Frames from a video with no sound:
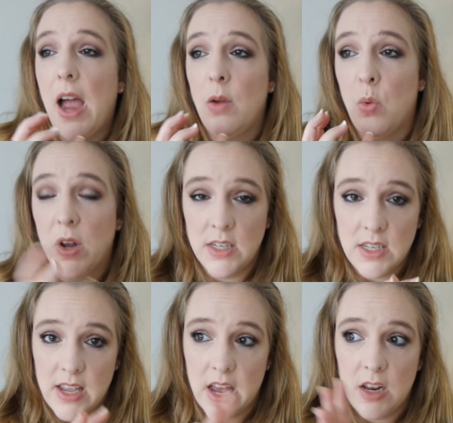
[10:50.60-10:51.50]
I wanted
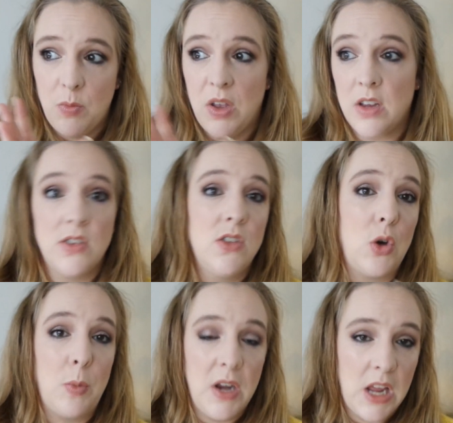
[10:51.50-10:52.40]
to get it because it's
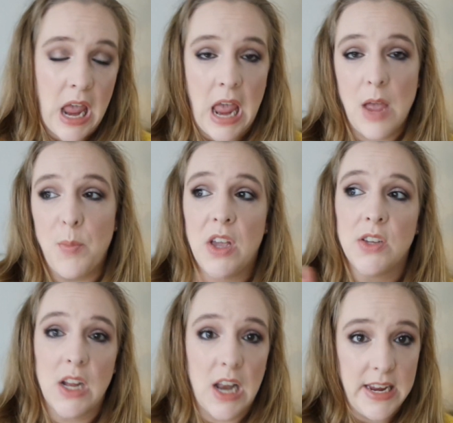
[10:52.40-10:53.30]
Urban Decay and
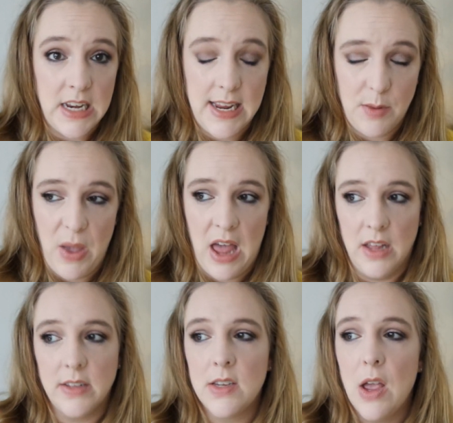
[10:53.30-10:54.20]
because I like Naked
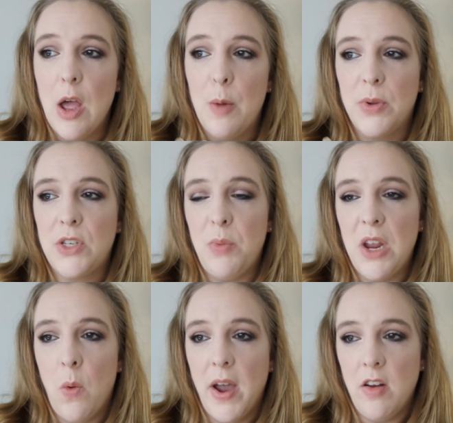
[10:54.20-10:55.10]
palettes, but to
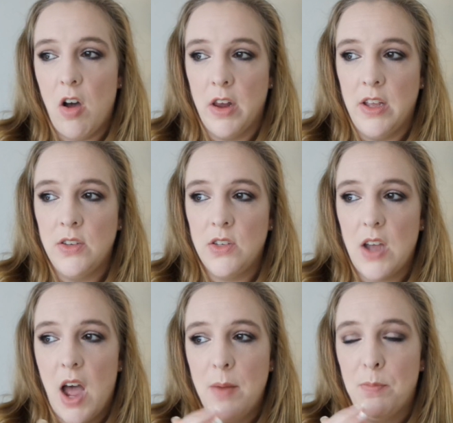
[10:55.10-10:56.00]
be quite
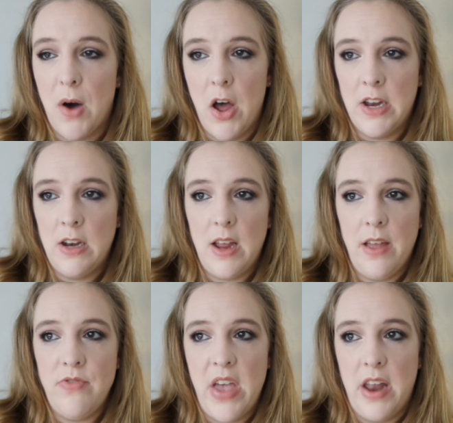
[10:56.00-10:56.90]
honest, I bought it
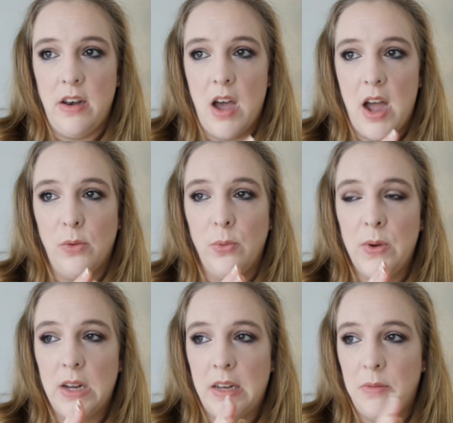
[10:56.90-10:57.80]
and then
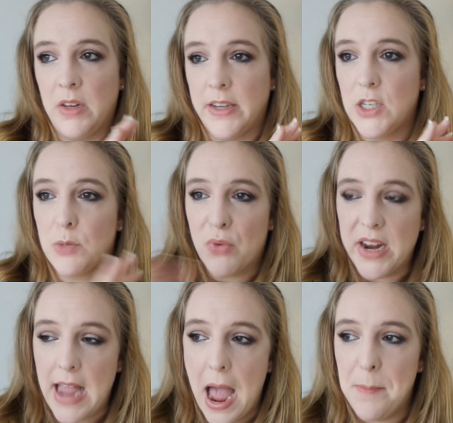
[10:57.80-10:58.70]

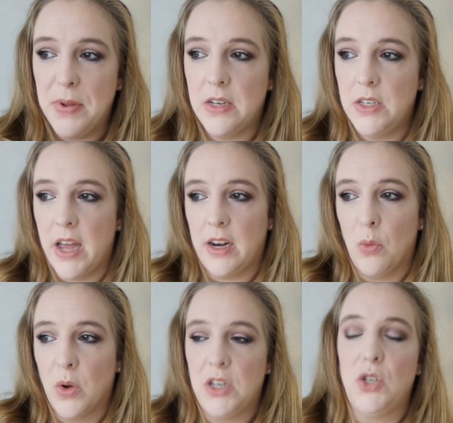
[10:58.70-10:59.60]
spring happened and
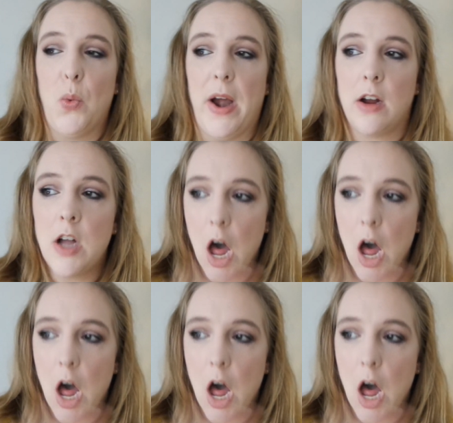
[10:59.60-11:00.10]
I wanted to wear